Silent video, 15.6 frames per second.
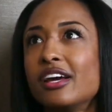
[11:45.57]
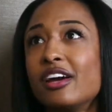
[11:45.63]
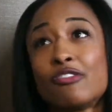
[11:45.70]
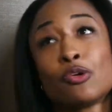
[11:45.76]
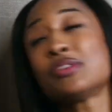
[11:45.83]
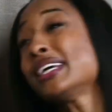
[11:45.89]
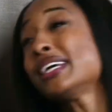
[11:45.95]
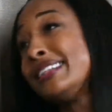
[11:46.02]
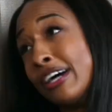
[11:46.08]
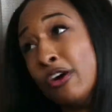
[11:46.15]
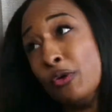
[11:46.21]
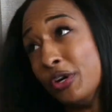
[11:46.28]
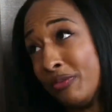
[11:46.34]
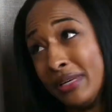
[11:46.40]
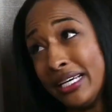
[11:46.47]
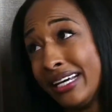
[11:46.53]
for one, they dealt
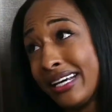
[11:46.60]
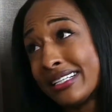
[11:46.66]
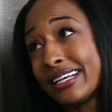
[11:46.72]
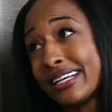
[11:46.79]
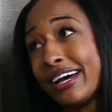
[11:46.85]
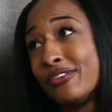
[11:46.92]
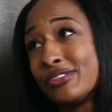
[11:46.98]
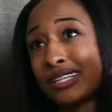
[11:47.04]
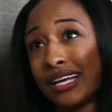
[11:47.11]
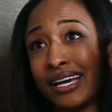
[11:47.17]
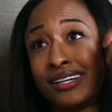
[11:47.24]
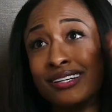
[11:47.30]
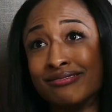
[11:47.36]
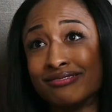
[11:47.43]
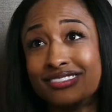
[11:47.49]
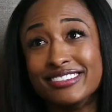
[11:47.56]
with me, because I was like,
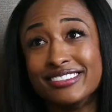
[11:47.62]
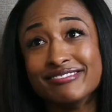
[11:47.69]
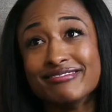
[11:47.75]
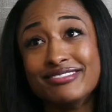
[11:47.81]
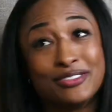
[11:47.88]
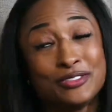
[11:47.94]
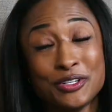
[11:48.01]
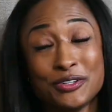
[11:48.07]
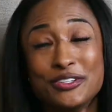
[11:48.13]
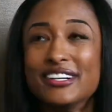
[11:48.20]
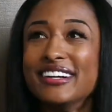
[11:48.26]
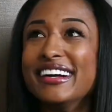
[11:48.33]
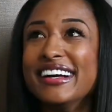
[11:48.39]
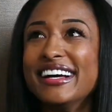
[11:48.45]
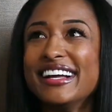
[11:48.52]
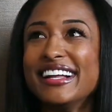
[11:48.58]
whoo,
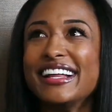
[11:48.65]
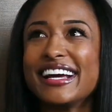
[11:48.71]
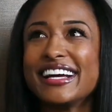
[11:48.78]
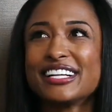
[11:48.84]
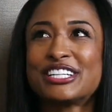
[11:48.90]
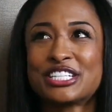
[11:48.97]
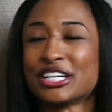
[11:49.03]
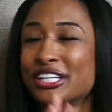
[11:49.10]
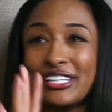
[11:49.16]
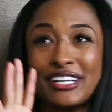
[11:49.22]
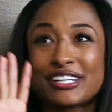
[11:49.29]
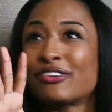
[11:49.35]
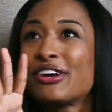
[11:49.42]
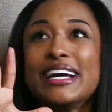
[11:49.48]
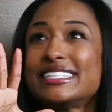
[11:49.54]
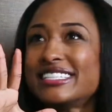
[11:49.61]
like I was just a
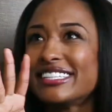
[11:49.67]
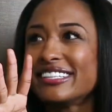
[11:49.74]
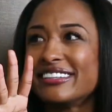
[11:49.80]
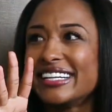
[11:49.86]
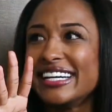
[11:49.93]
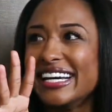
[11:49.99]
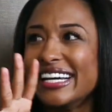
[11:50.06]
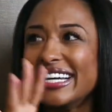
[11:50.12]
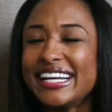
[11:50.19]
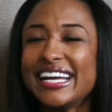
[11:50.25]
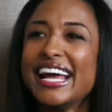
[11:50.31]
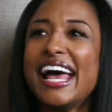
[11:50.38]
crazy little kid.